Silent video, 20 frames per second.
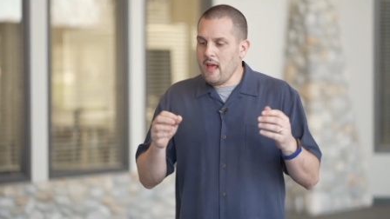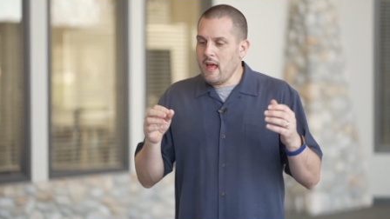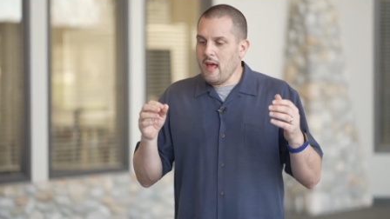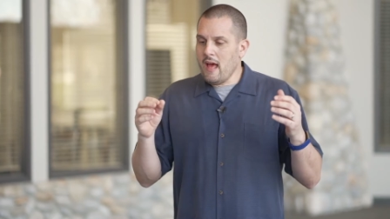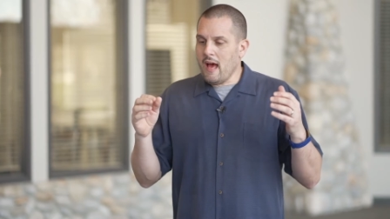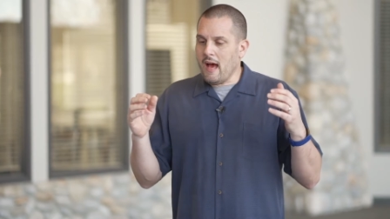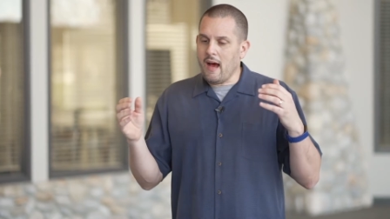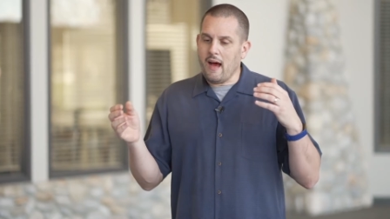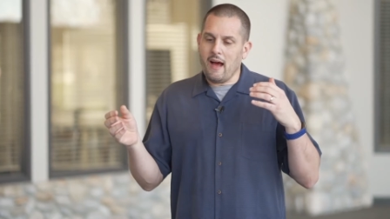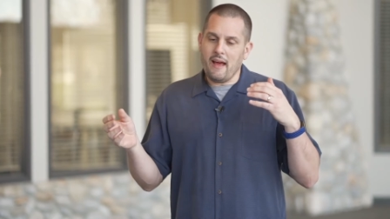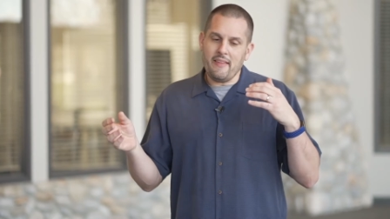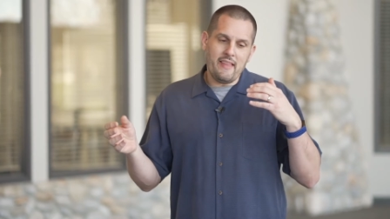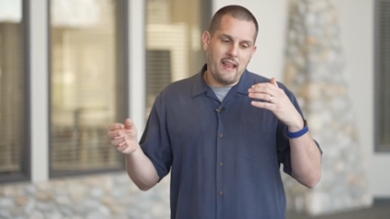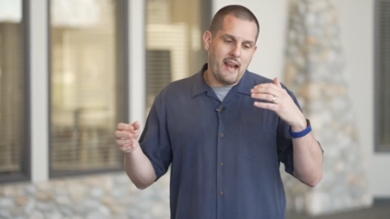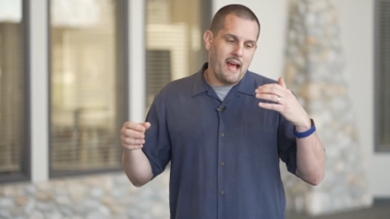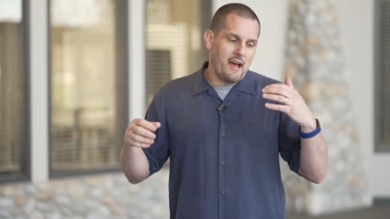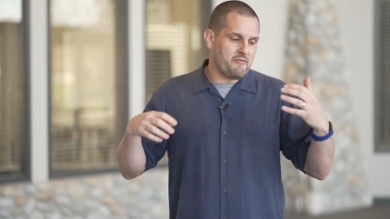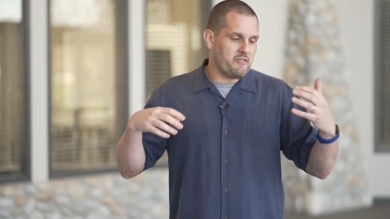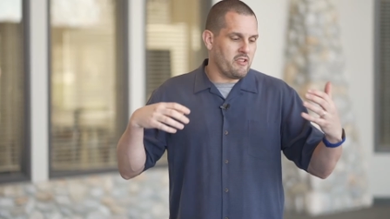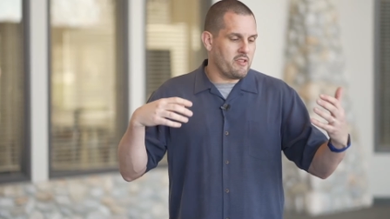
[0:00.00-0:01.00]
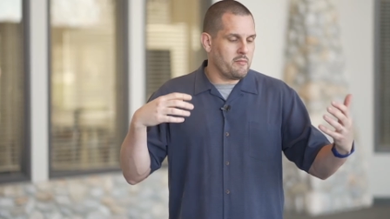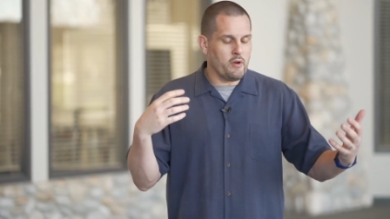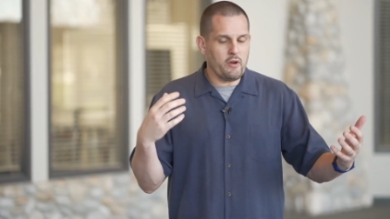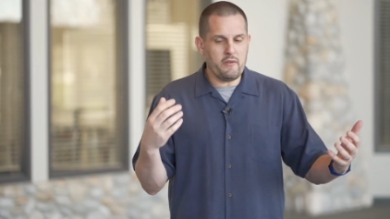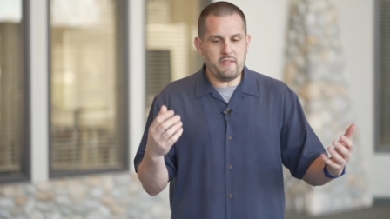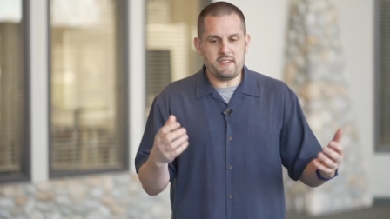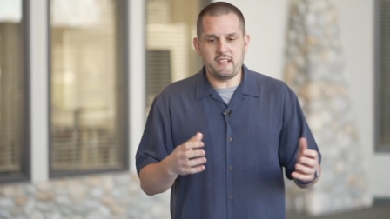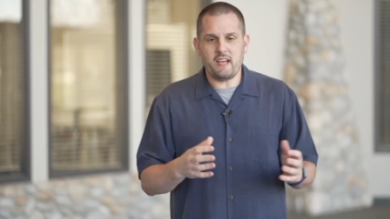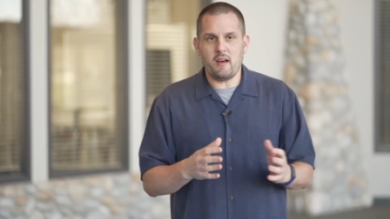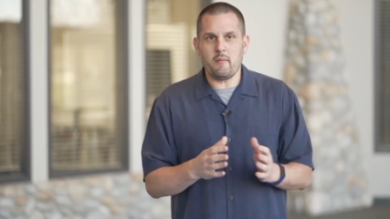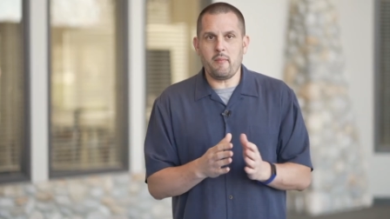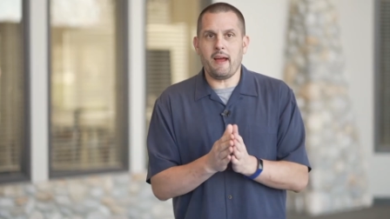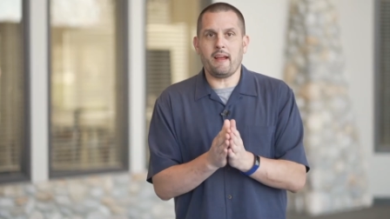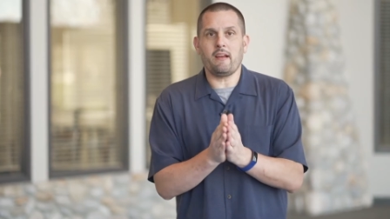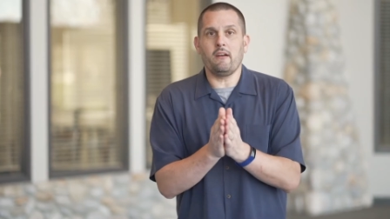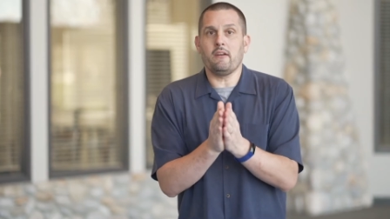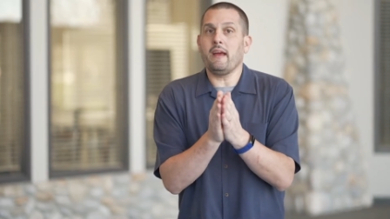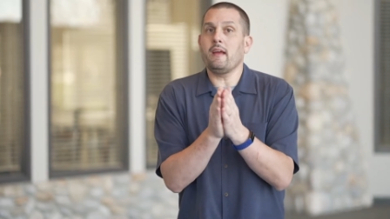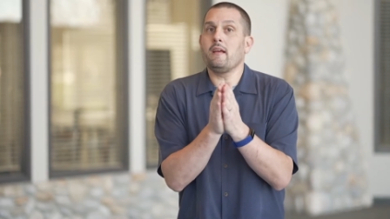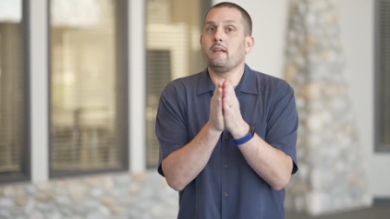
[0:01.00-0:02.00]
And then after the movies come back,
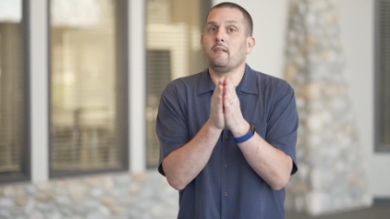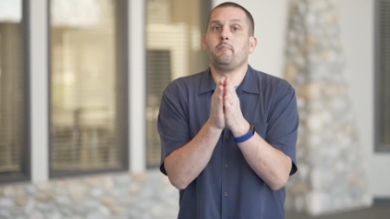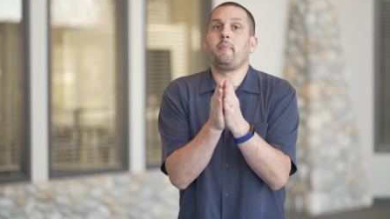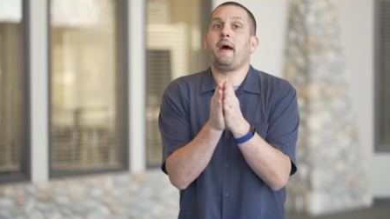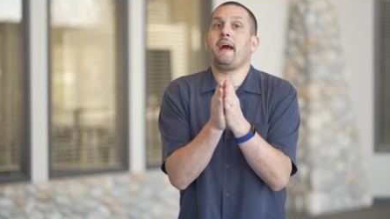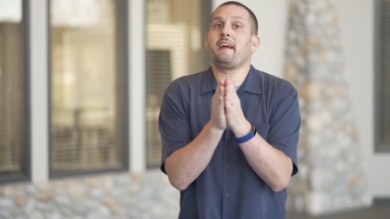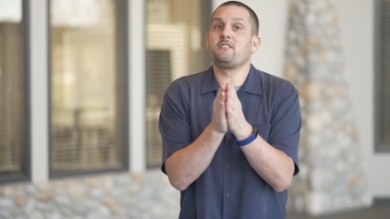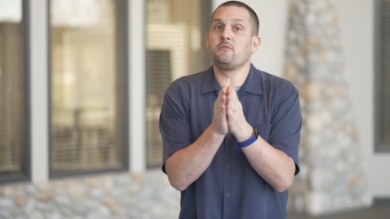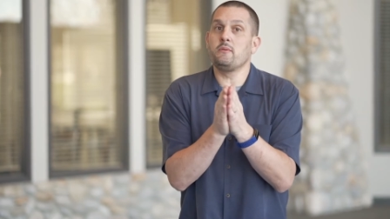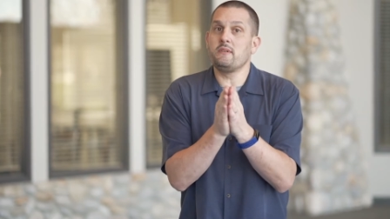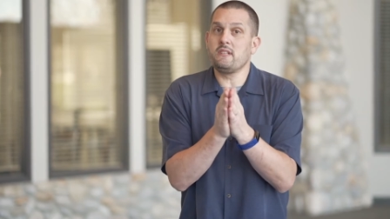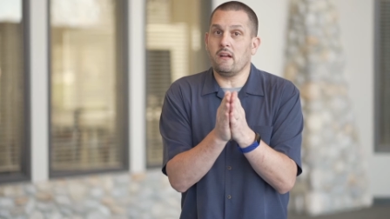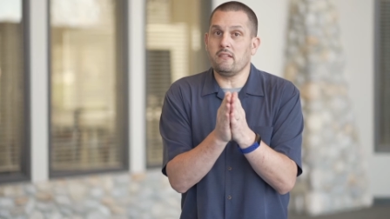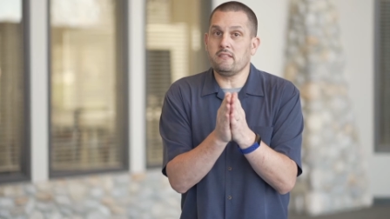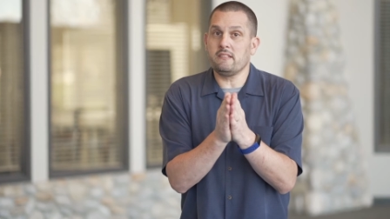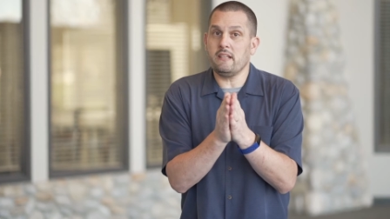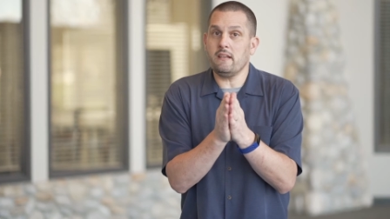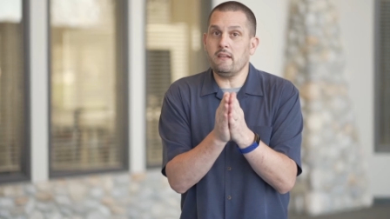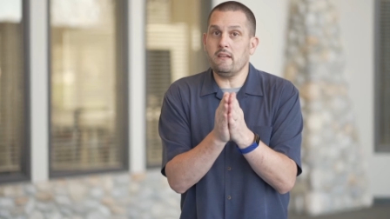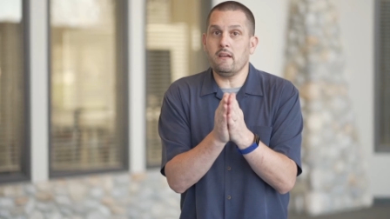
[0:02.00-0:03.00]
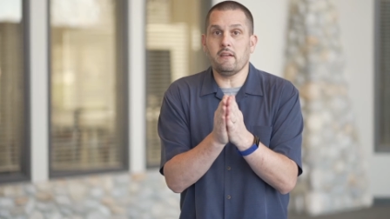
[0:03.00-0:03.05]
okay, back to adulting.